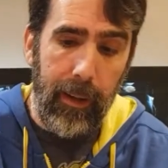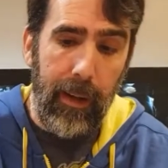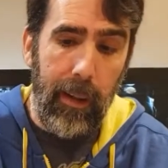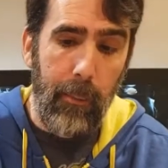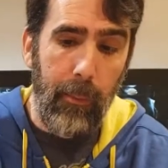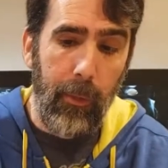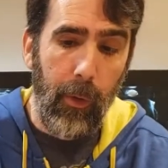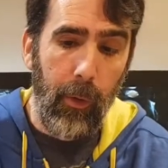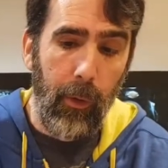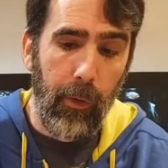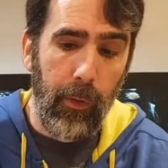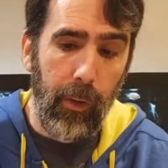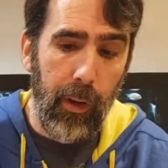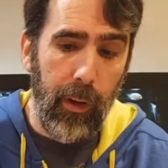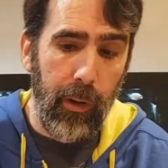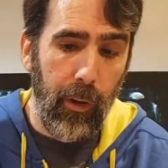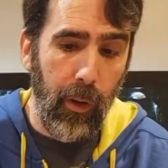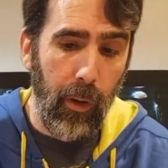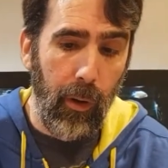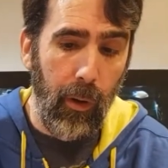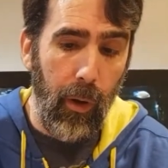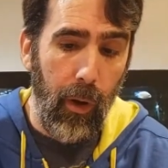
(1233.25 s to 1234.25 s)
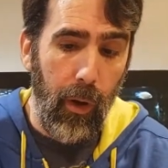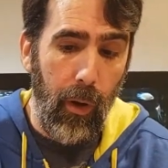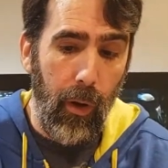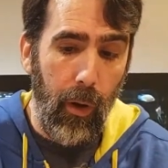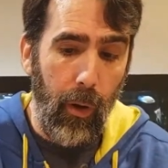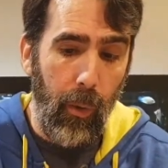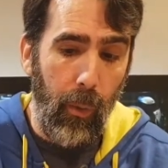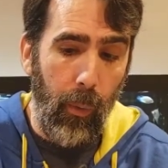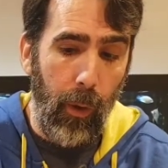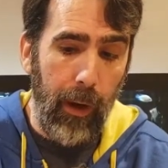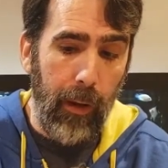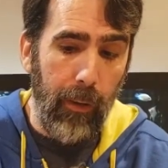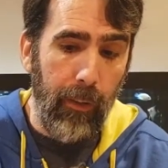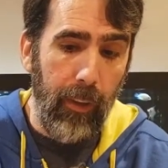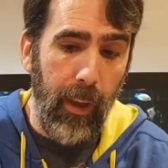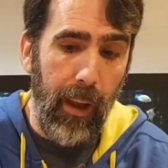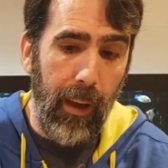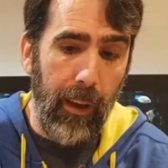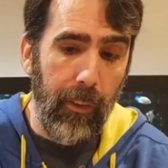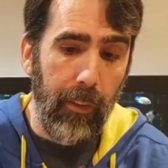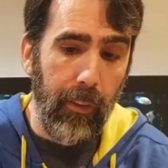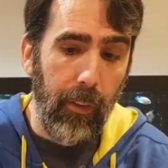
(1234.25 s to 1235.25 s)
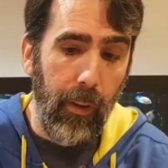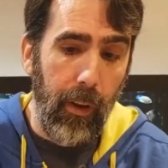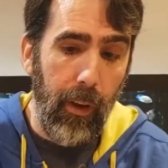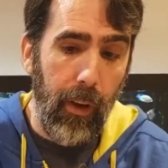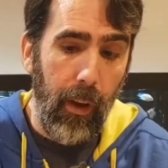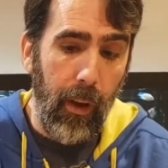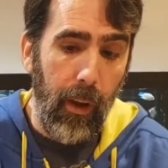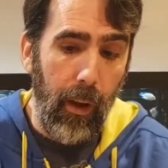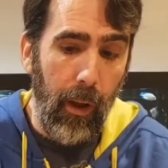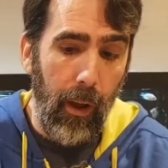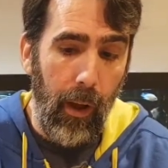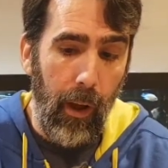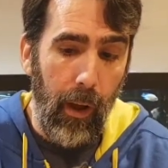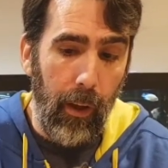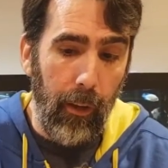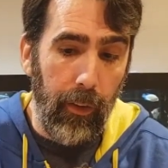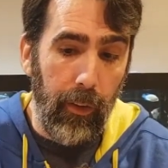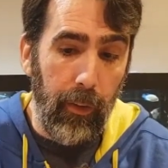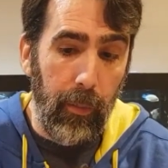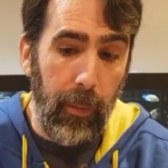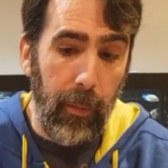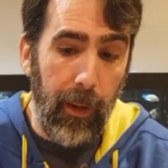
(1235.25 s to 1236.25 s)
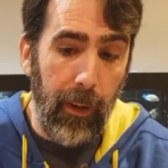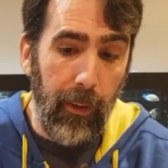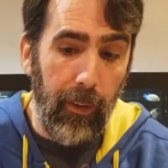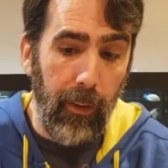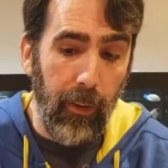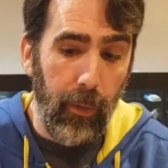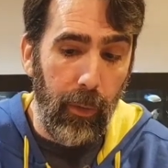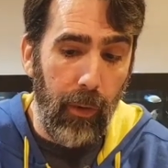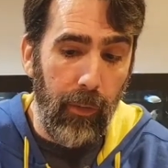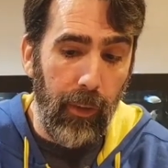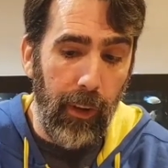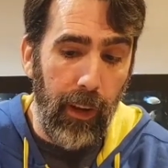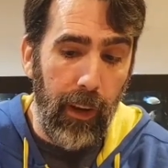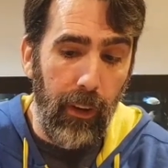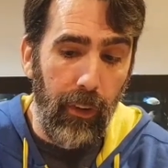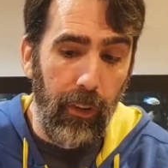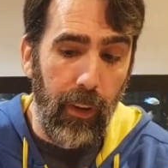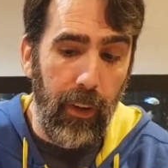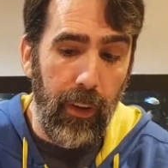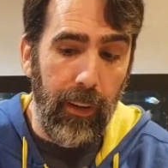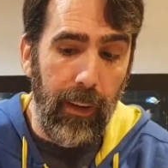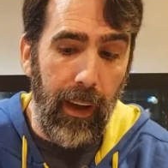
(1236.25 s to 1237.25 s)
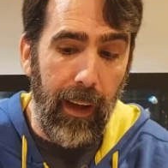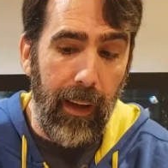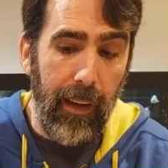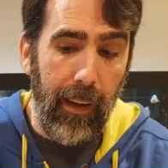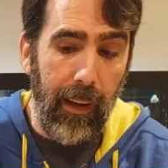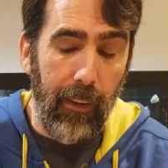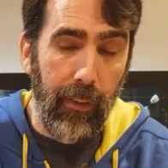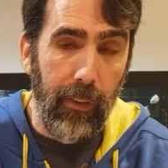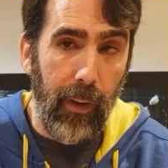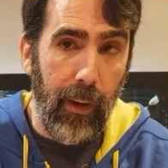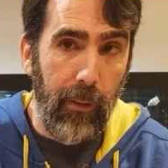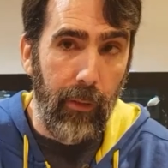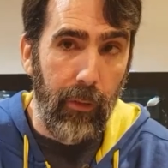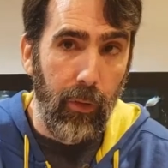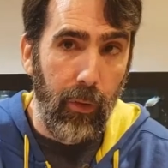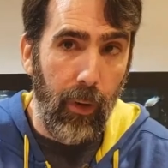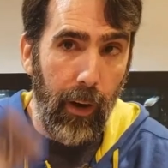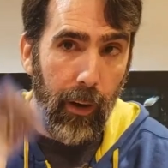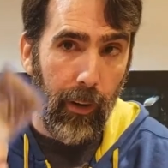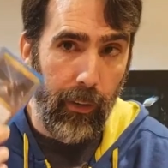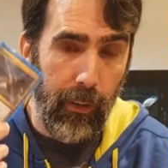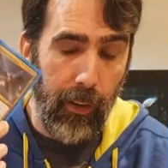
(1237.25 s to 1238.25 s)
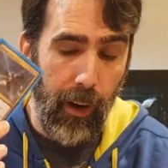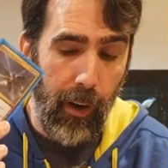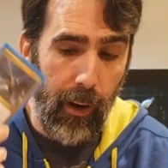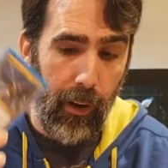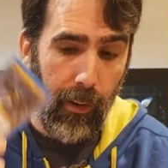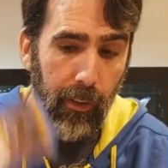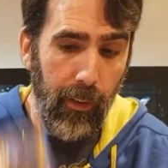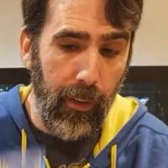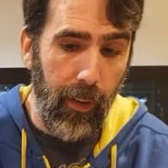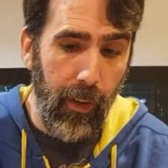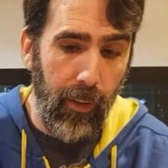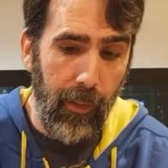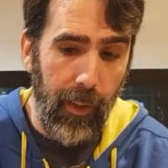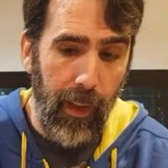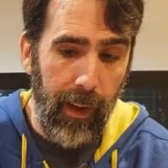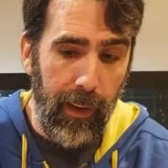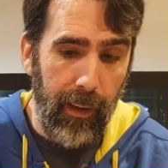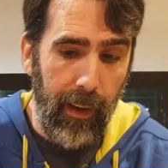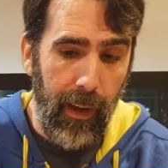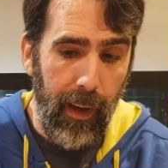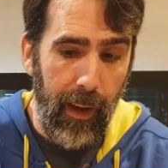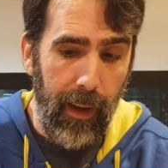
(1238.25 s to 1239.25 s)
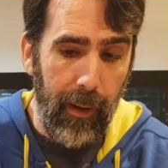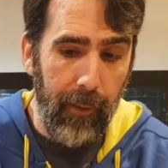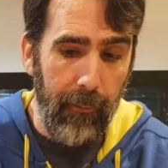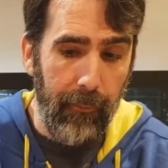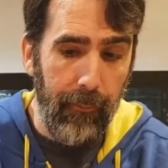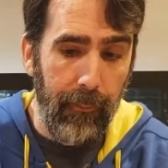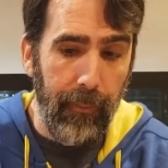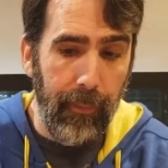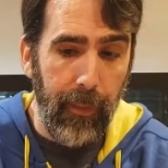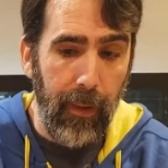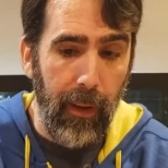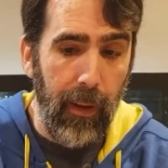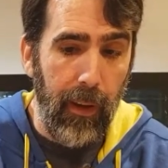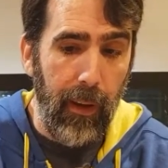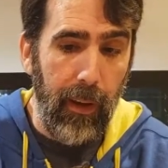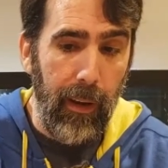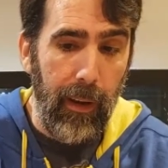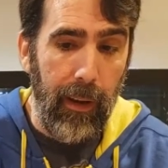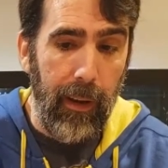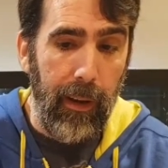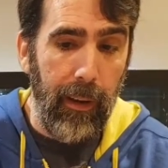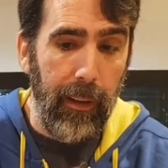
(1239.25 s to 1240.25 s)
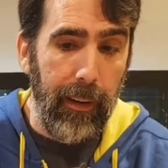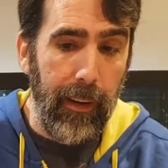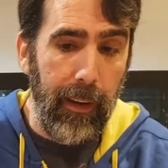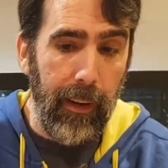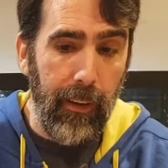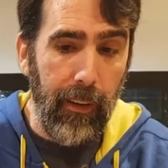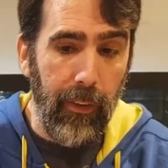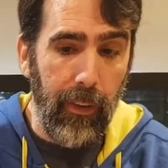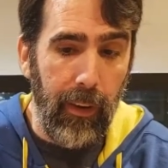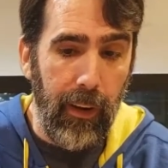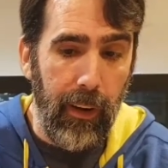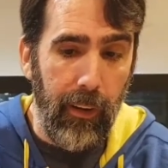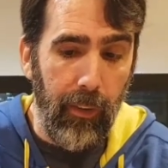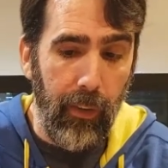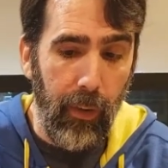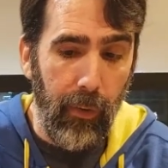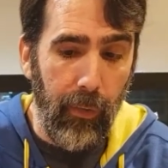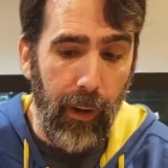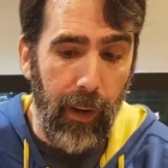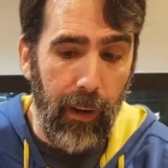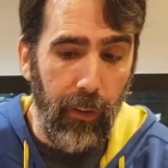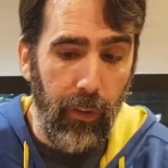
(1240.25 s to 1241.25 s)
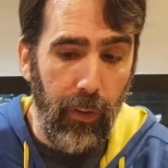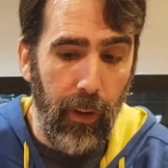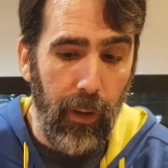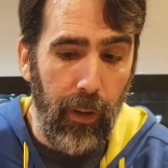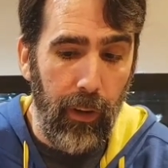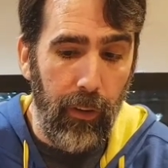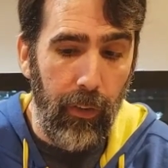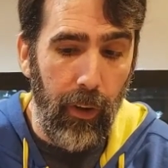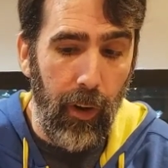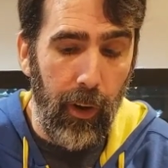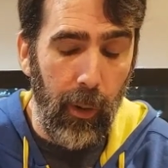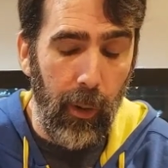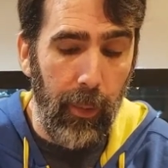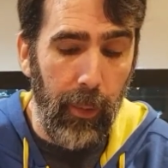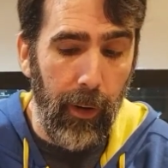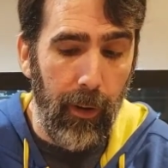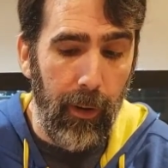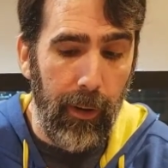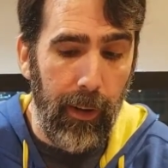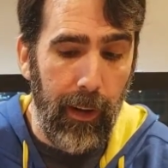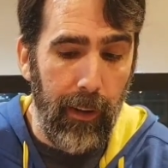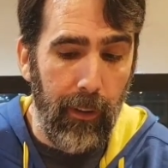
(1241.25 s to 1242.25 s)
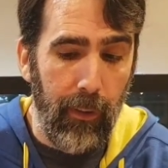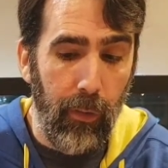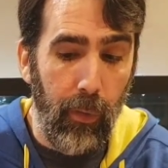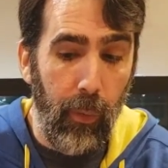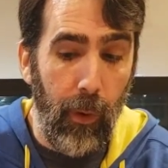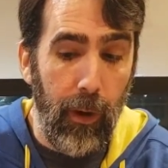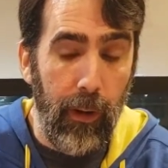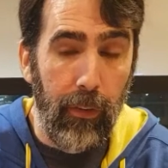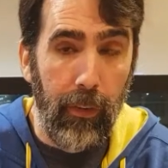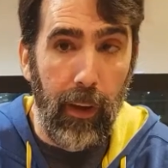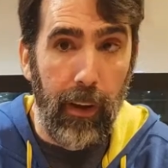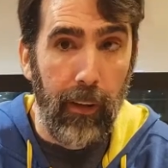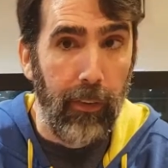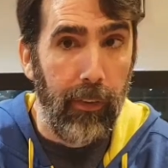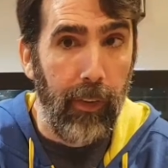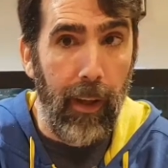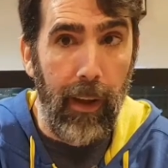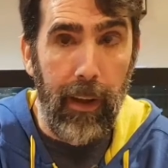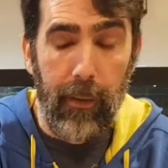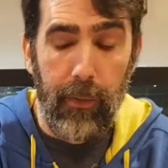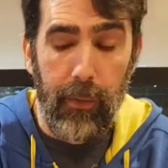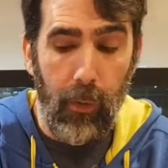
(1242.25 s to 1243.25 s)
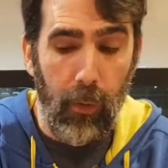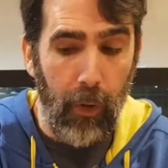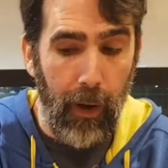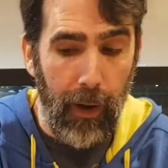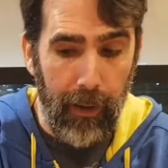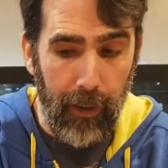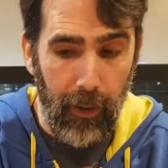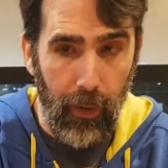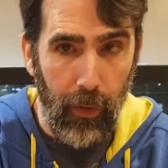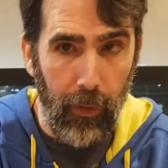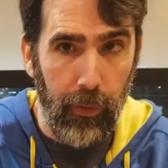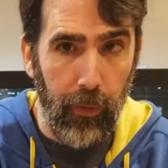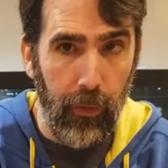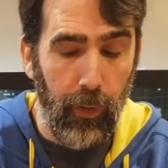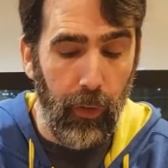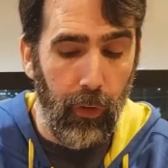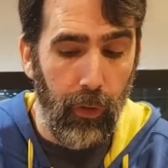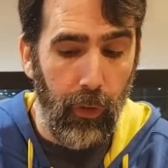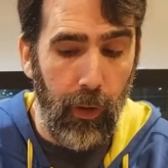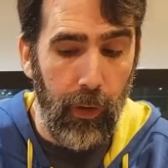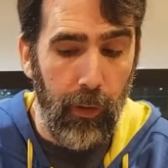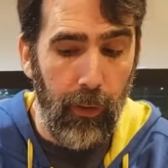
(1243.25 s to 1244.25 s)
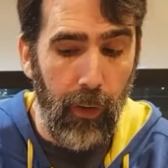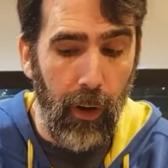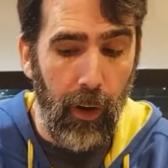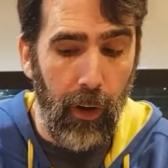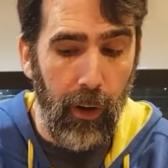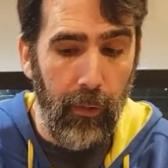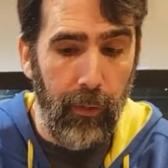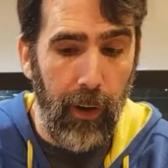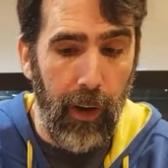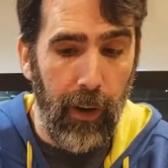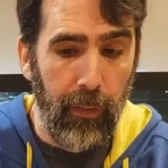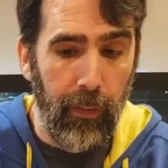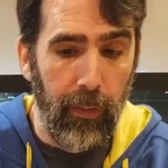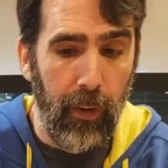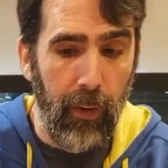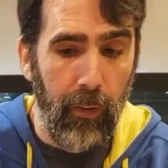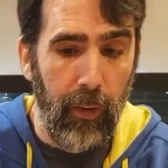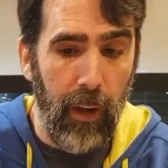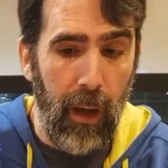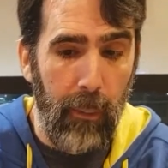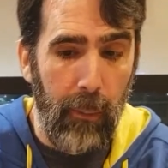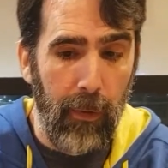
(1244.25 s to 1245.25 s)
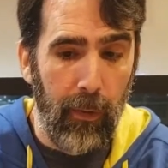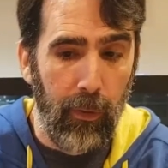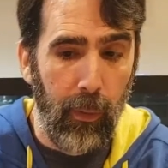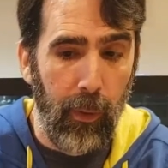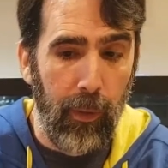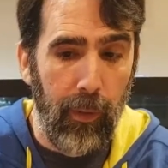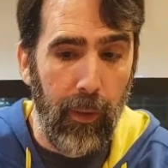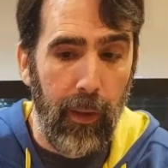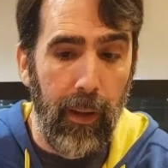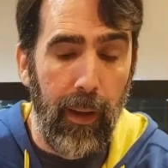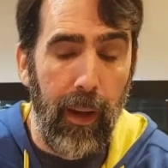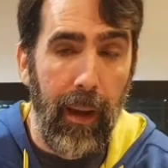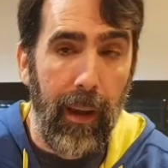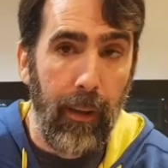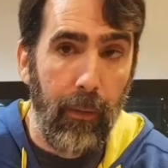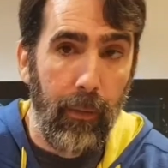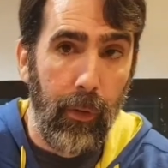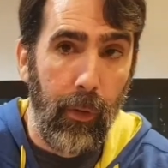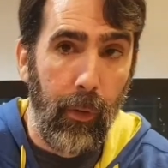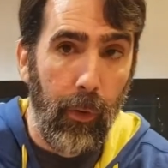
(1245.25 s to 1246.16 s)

to keep those in your white decks. Sphinx's Revelation, gain X life, draw X cards, love that guy. Heliod's Intervention, target player gains twice X life, or I can also destroy artifacts and enchantments with it, and of